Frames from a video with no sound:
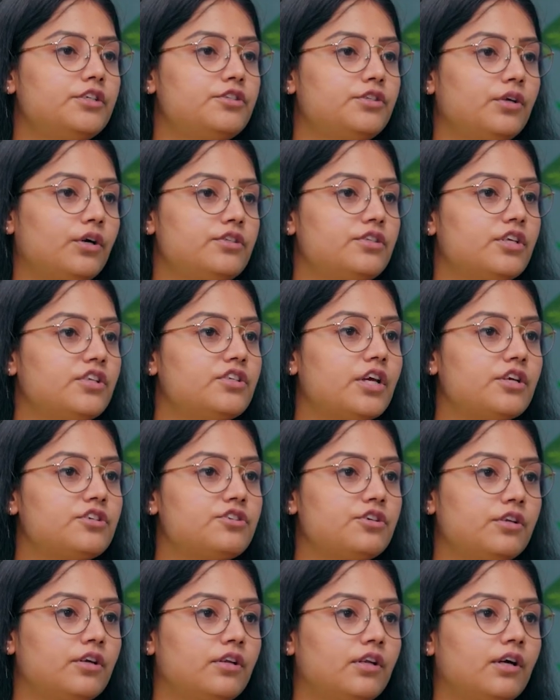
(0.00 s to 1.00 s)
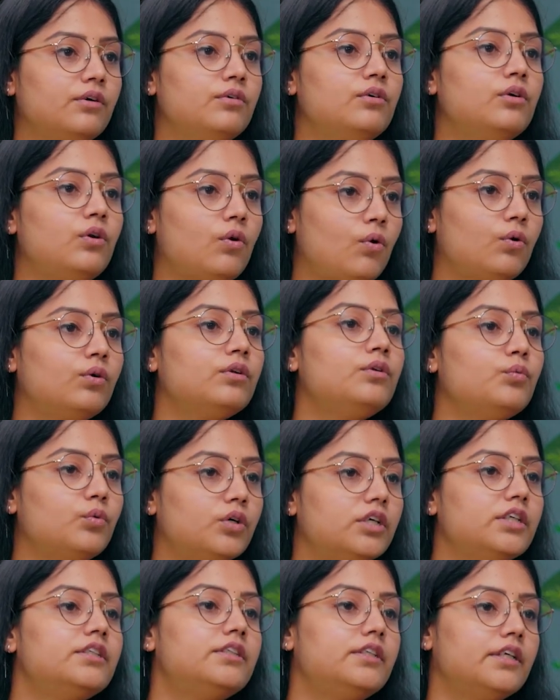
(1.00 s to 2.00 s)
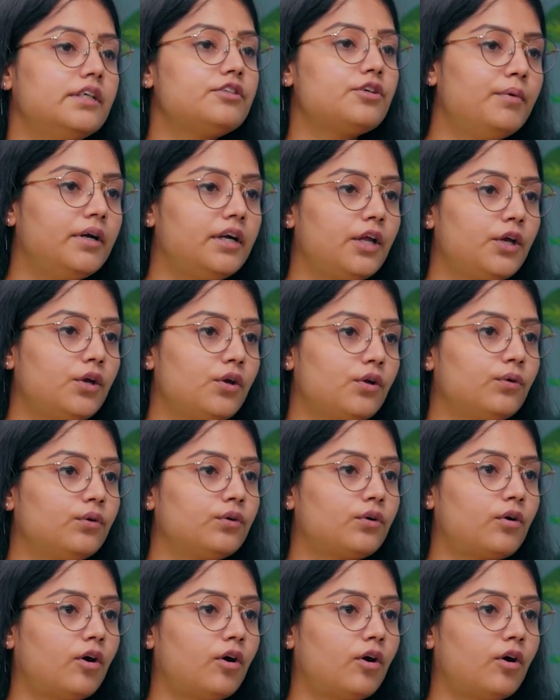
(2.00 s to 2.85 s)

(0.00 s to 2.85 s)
is your suggestion around loan versus building your own